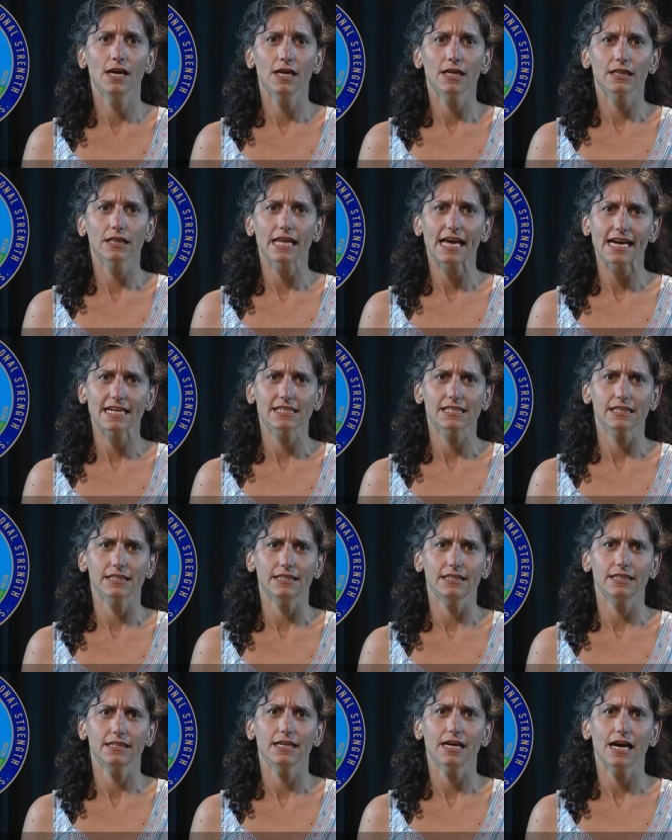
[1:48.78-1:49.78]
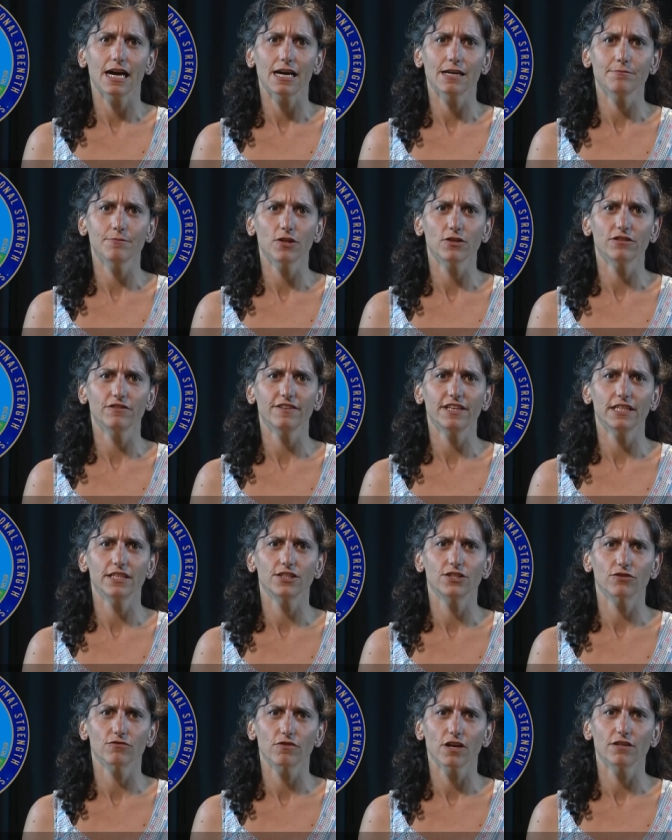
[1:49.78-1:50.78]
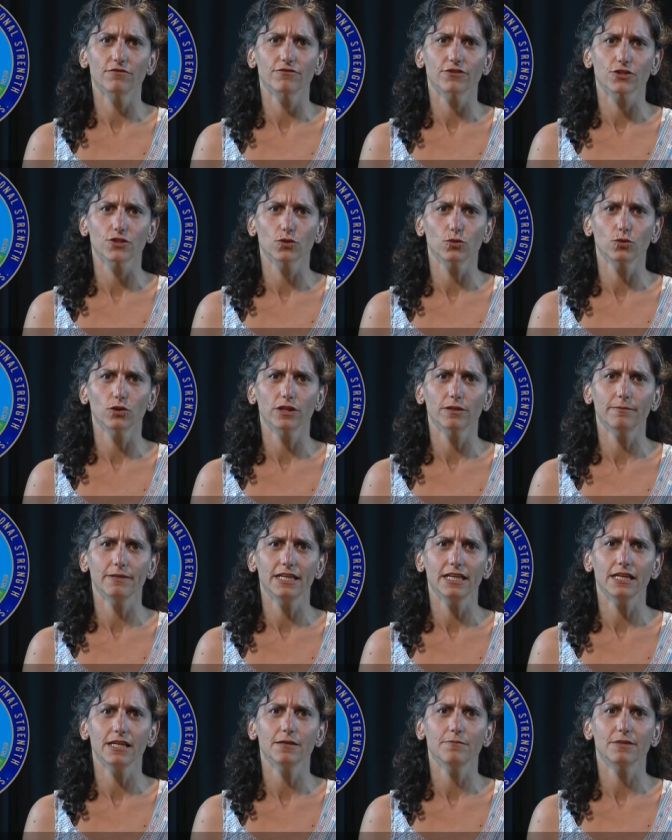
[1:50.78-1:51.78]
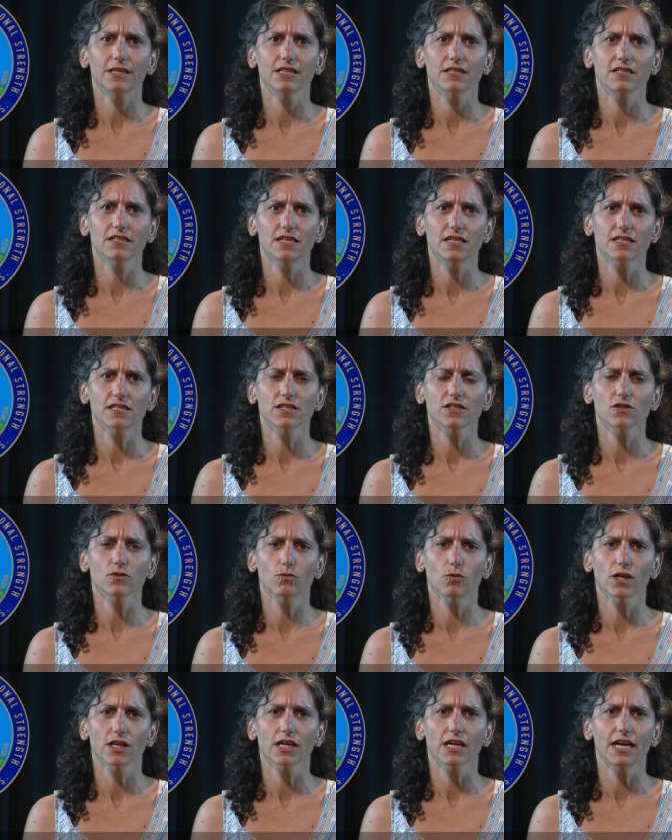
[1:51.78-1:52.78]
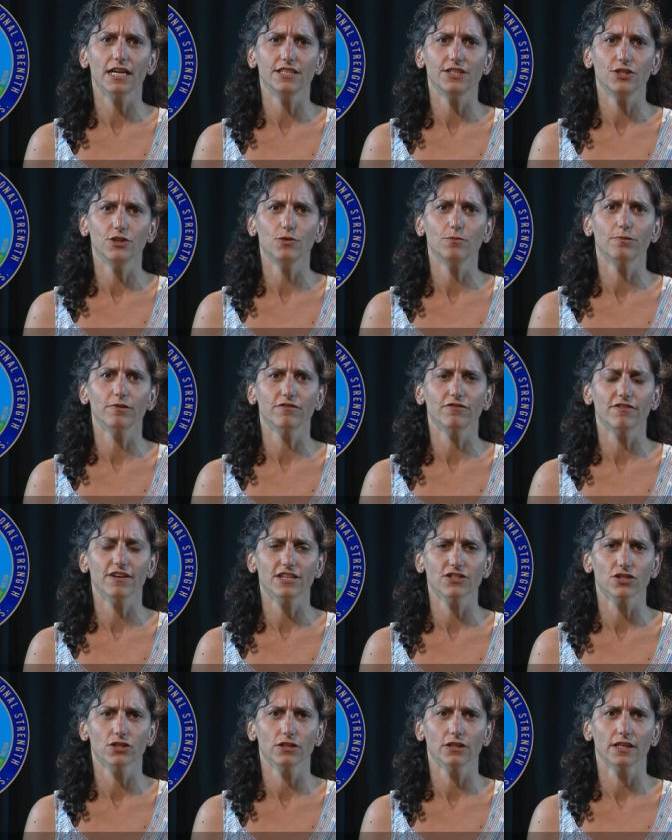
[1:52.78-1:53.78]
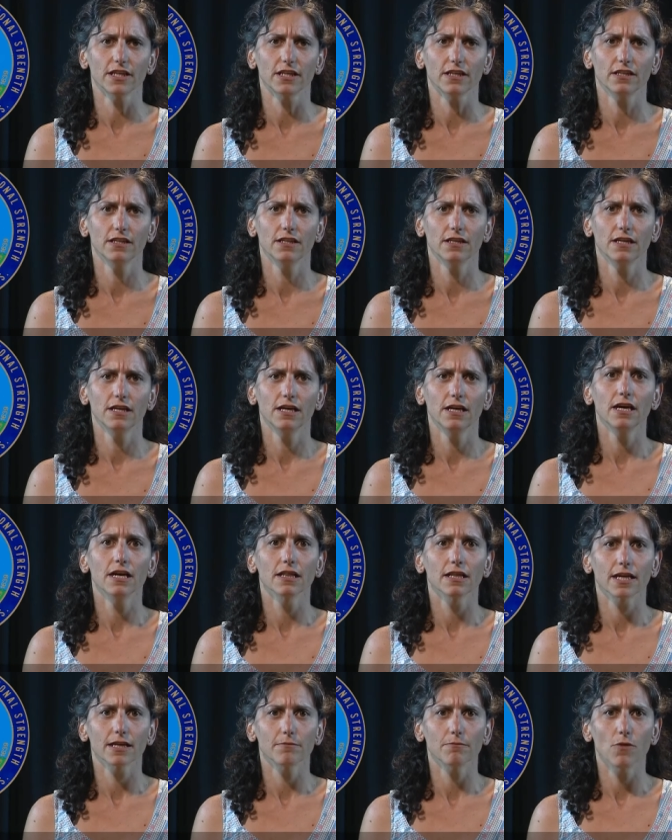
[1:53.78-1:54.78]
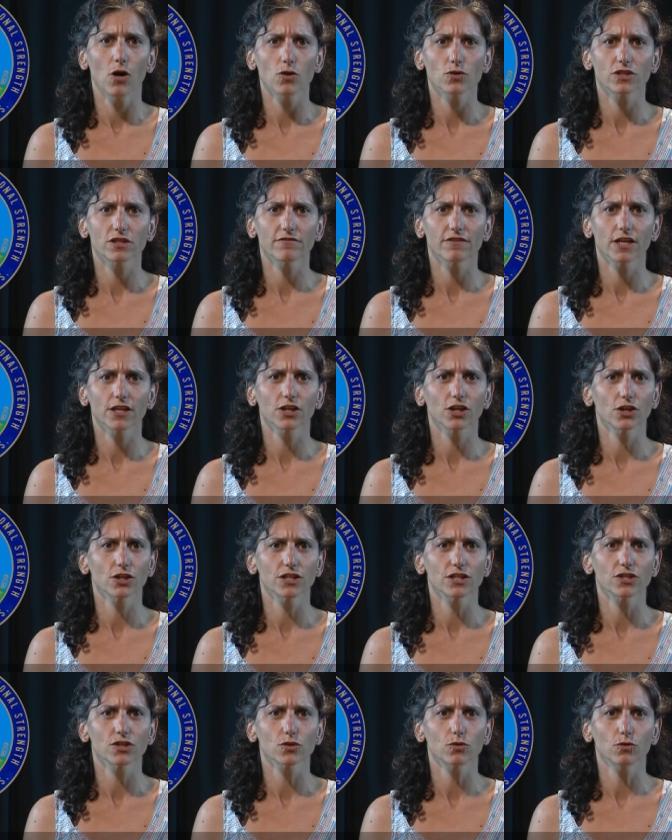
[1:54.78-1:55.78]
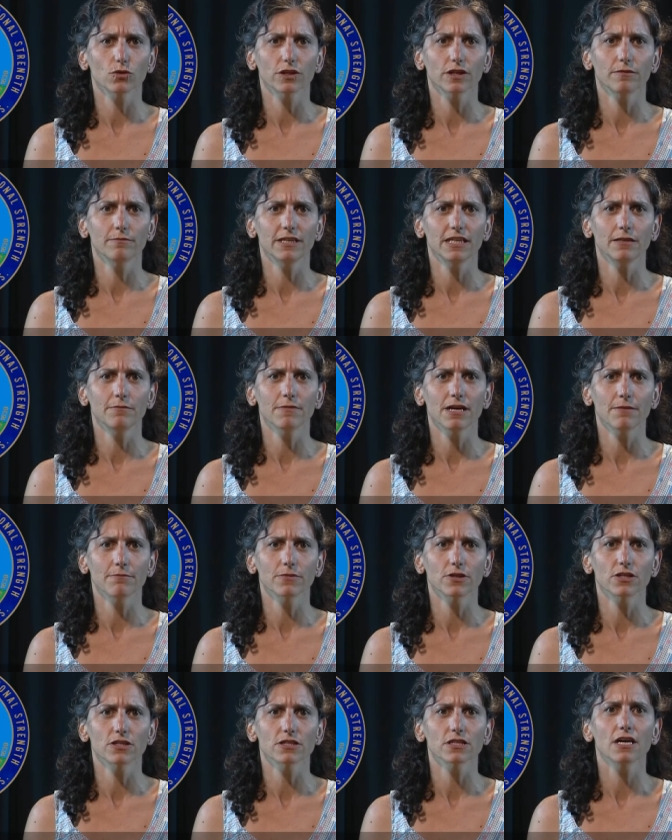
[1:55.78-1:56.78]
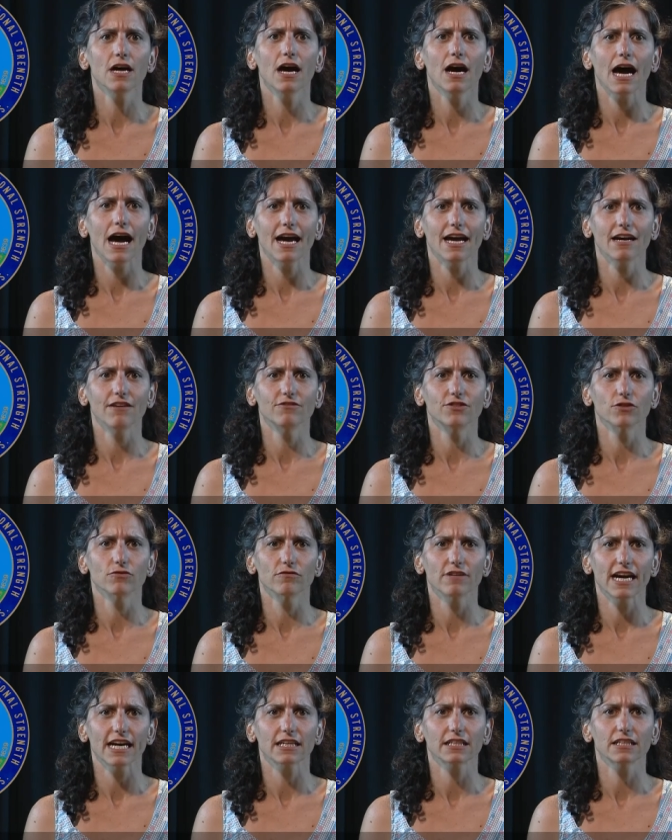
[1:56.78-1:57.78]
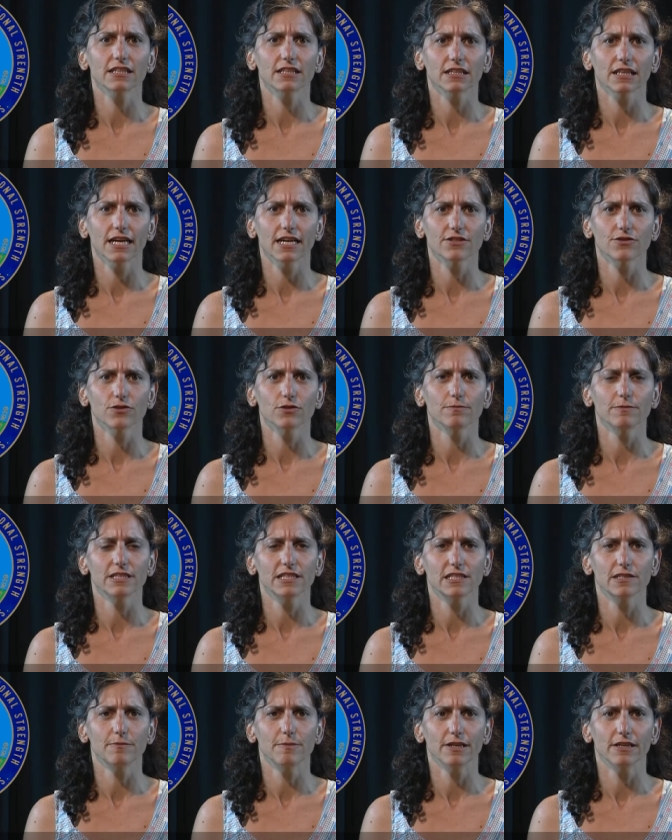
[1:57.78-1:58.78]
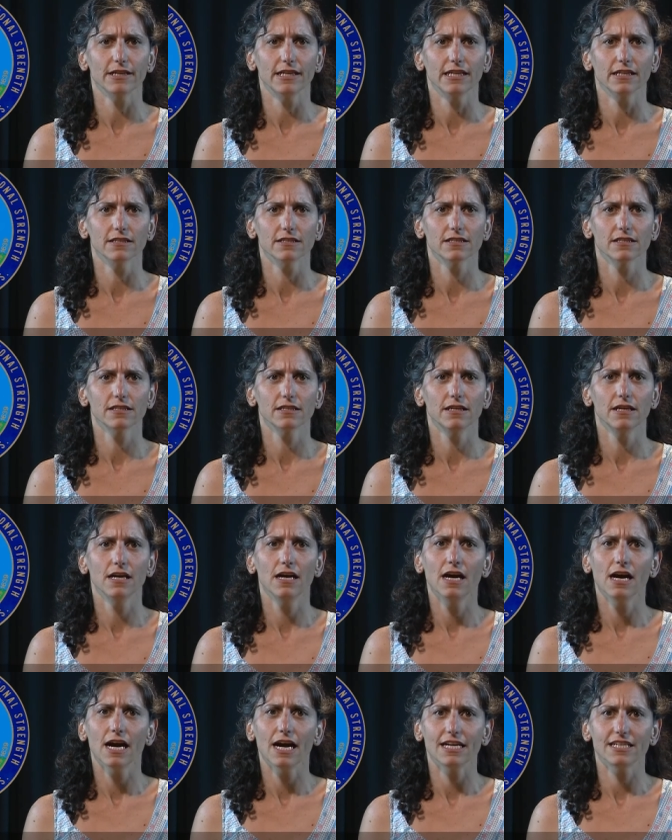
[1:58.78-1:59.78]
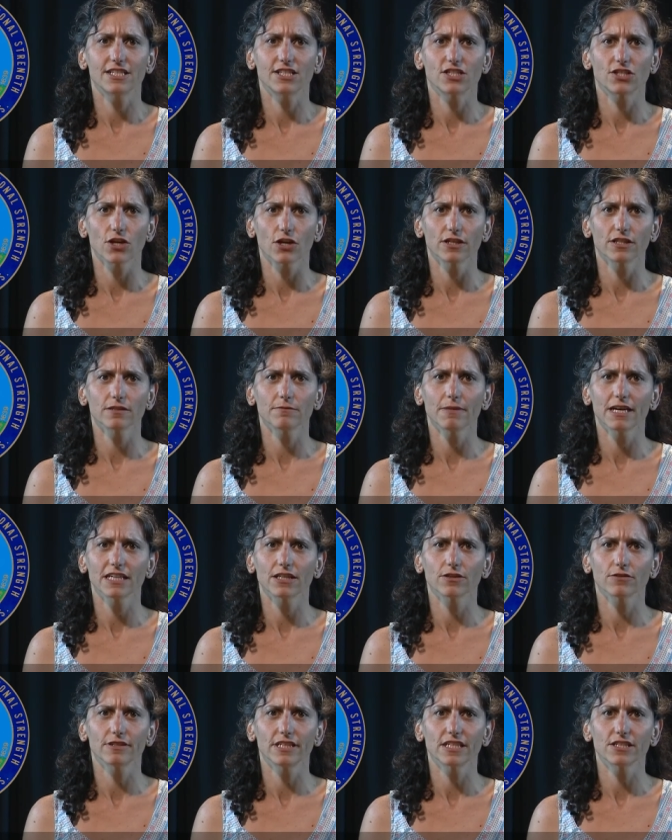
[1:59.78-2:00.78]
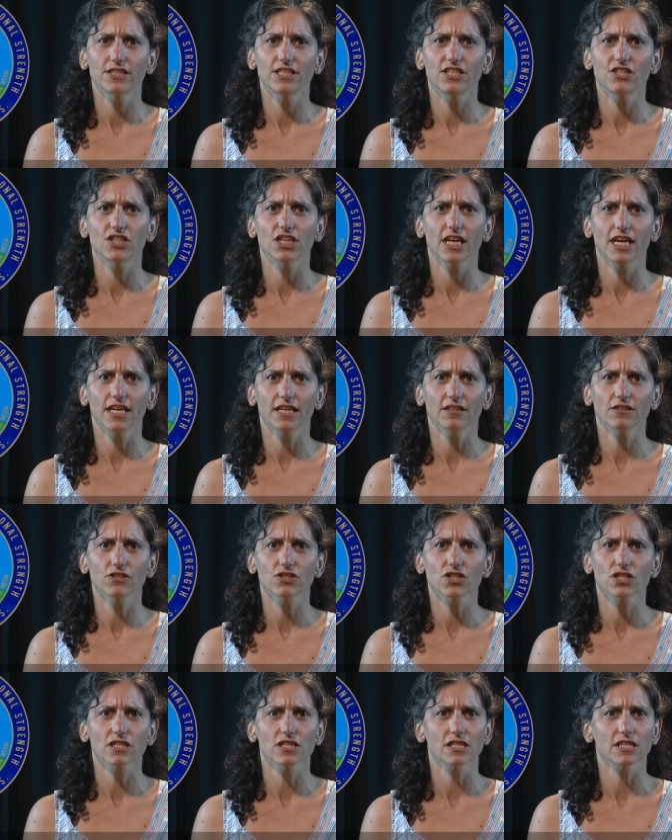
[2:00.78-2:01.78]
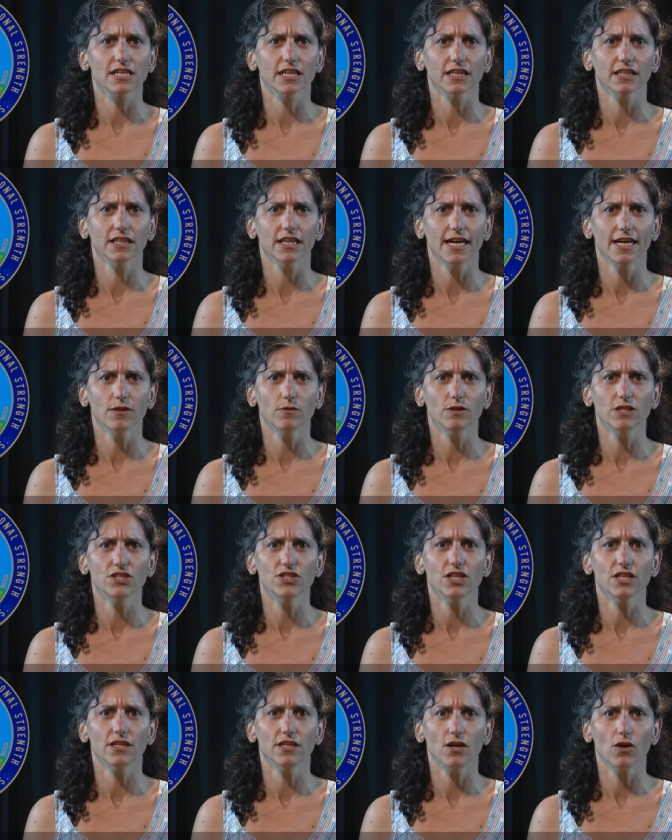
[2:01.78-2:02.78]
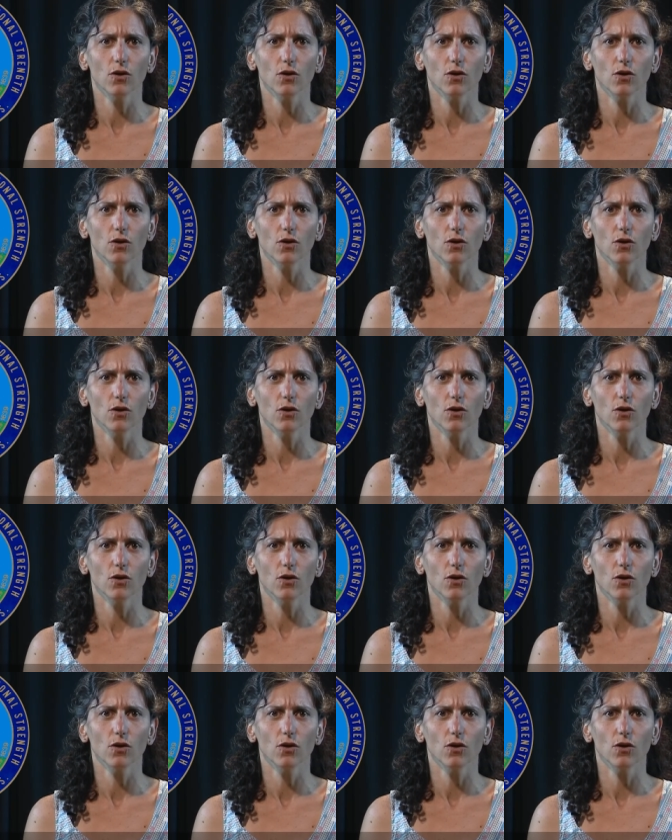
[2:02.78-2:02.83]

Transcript: Lastly, I'm motivated to run for school committee because this is the work I do professionally. Like most of our current school committee members, I have direct classroom experience. I started my career teaching English as a second language in the